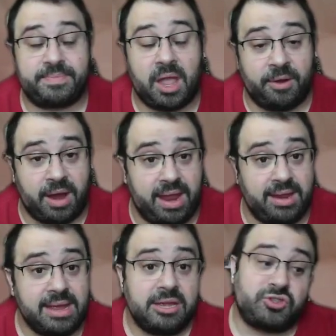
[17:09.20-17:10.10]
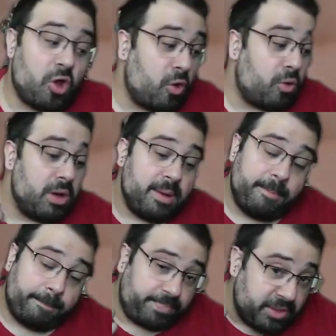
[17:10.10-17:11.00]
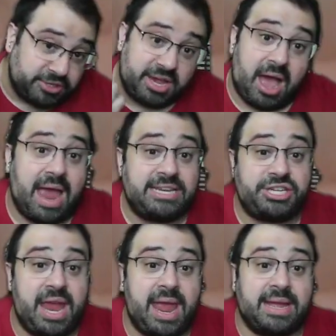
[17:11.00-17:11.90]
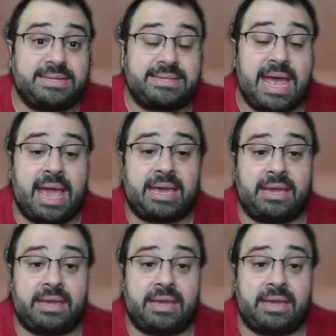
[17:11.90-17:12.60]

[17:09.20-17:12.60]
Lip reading: Alright? So, there's a high chance that